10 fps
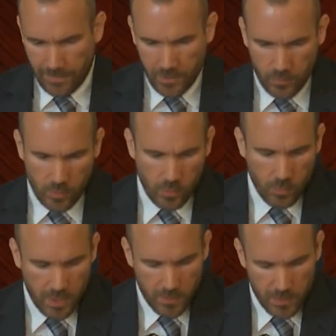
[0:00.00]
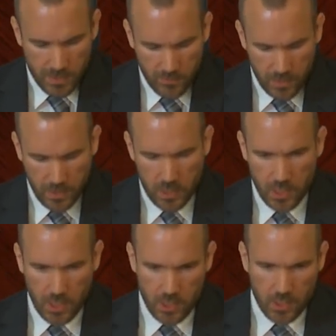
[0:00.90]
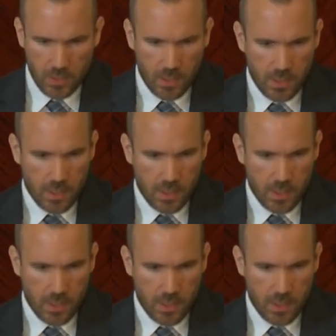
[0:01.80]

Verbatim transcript: The real purpose of initiation